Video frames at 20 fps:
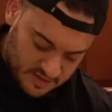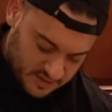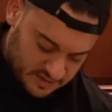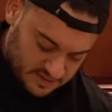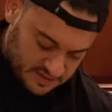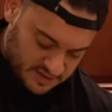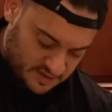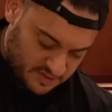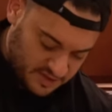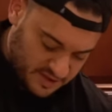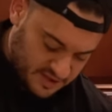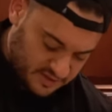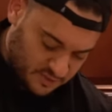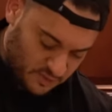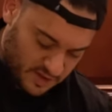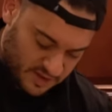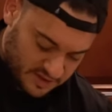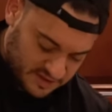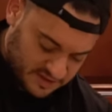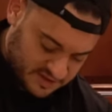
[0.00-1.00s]
Still need to
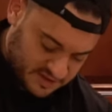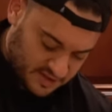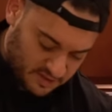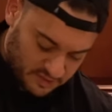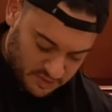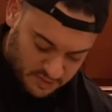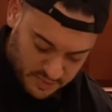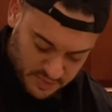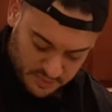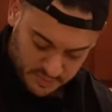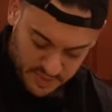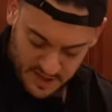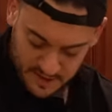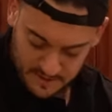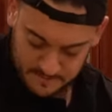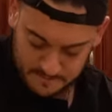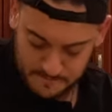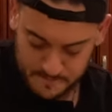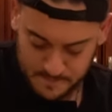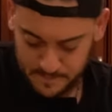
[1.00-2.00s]
work this in a little bit
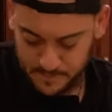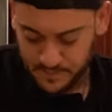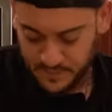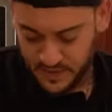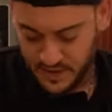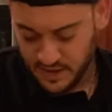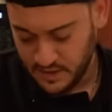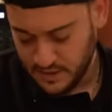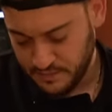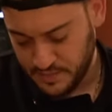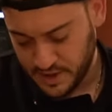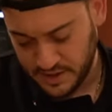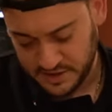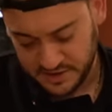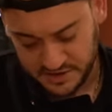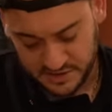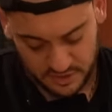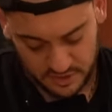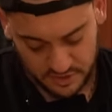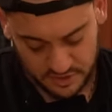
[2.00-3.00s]
better. Butter's
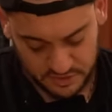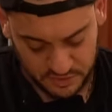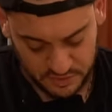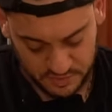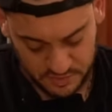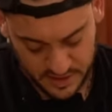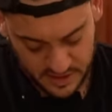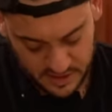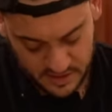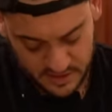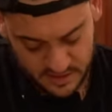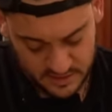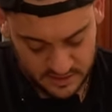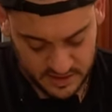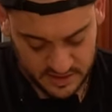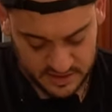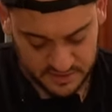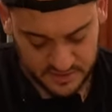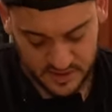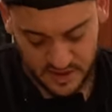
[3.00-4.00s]
still a little too big,
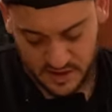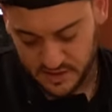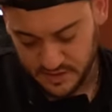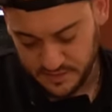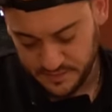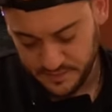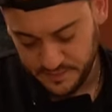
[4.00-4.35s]
that's fine.